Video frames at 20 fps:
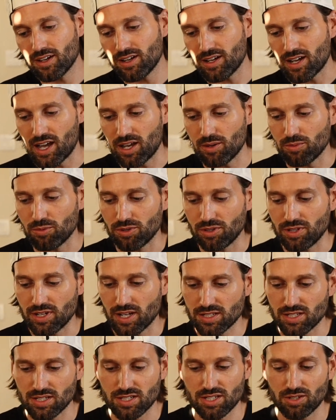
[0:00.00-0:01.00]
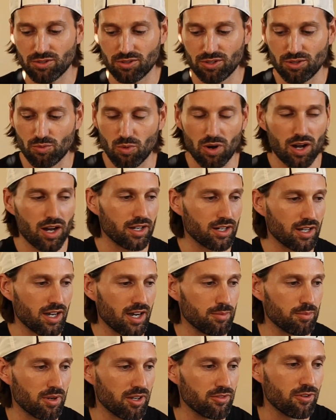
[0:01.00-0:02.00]
I would necessarily want
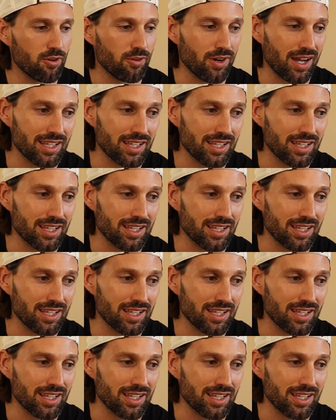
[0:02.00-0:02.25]
on my phone.